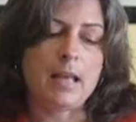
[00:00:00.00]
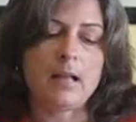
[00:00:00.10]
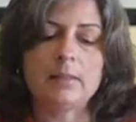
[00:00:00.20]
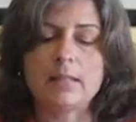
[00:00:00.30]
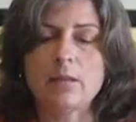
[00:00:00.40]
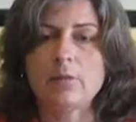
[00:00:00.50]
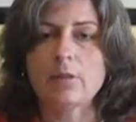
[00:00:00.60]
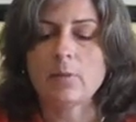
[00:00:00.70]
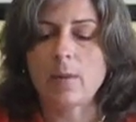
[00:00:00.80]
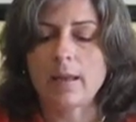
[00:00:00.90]
held either
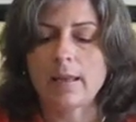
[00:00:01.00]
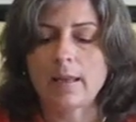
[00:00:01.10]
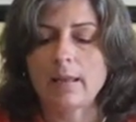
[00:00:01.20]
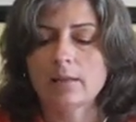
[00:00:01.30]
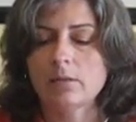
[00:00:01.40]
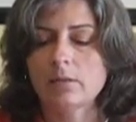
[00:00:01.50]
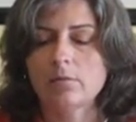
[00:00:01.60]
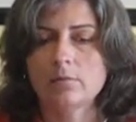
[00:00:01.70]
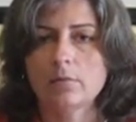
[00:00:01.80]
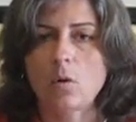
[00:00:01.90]
in the right hand
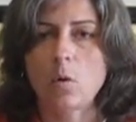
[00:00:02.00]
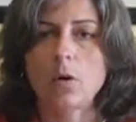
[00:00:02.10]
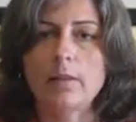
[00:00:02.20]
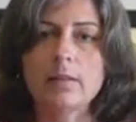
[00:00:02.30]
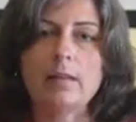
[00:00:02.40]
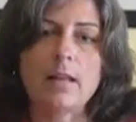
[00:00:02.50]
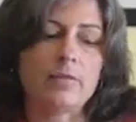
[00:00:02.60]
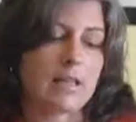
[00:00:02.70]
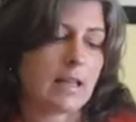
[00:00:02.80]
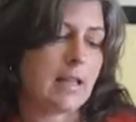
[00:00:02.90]
or in the
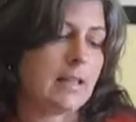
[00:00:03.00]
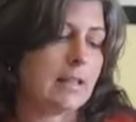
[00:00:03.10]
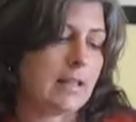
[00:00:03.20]
left hand.